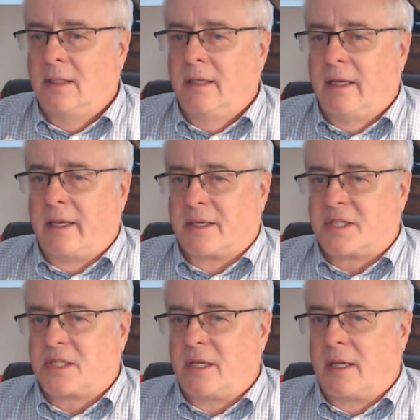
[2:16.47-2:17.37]

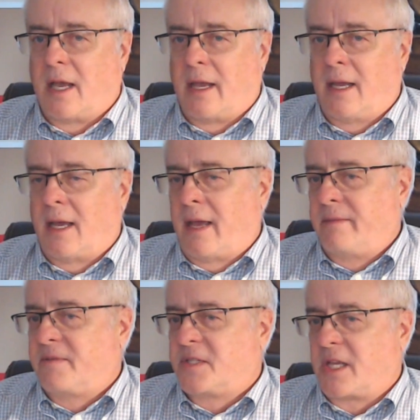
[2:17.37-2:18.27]

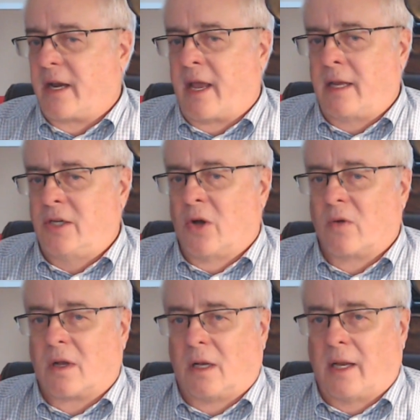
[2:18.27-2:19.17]
I've said I
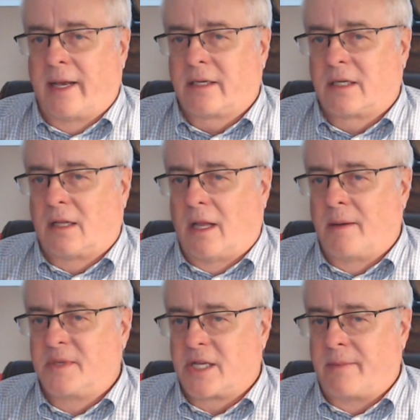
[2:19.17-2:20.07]
don't collect
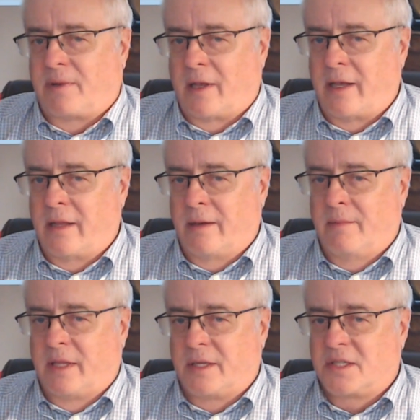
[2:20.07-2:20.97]
clubs, I play them,
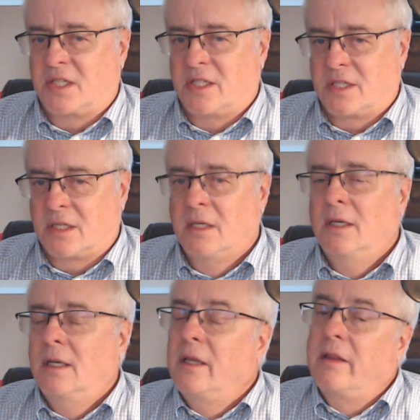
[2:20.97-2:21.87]
but this is
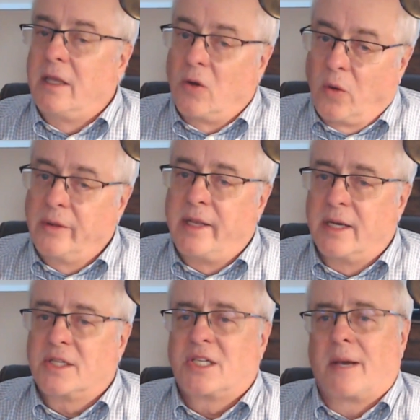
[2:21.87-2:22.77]
the only
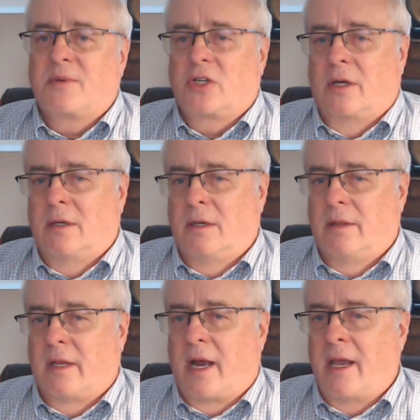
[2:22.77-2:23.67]
exception
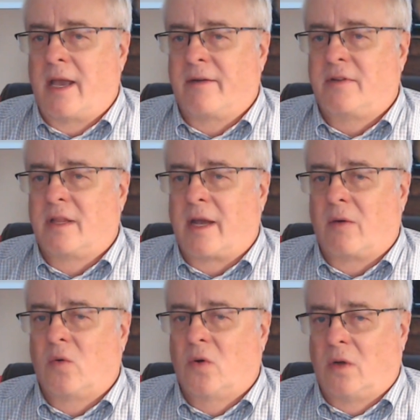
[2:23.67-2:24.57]
that I have to that
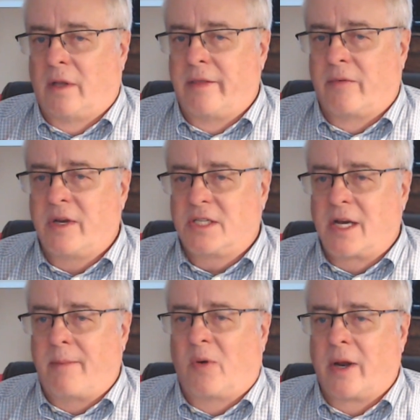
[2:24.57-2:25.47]
rule. And the reason
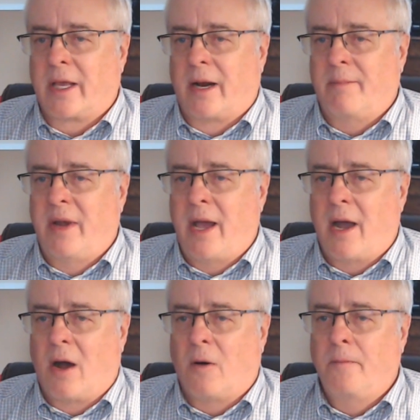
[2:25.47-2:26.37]
I bring it up
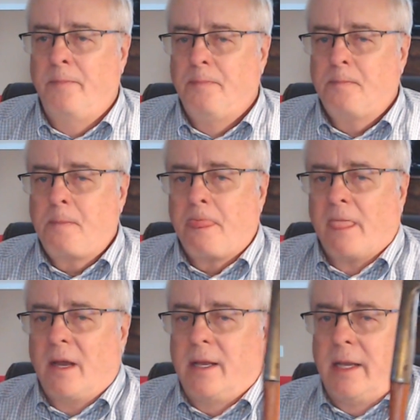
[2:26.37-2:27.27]
now
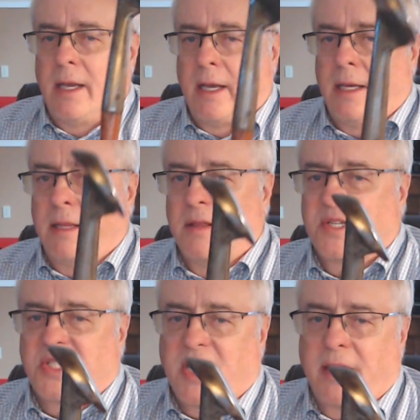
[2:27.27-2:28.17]
in
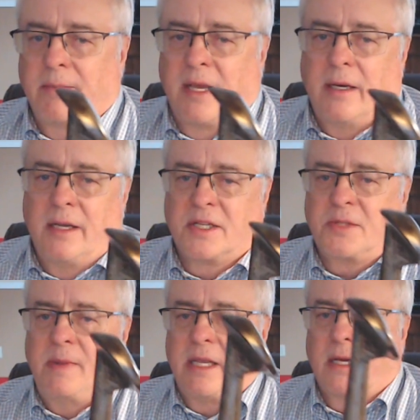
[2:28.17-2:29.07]
this segment is
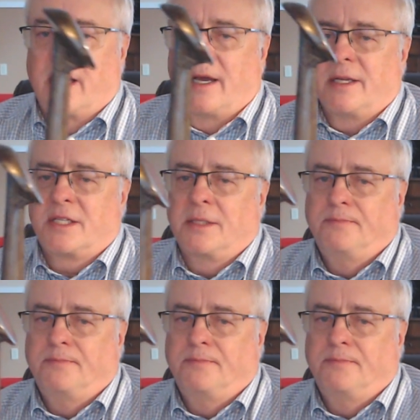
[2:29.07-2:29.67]
because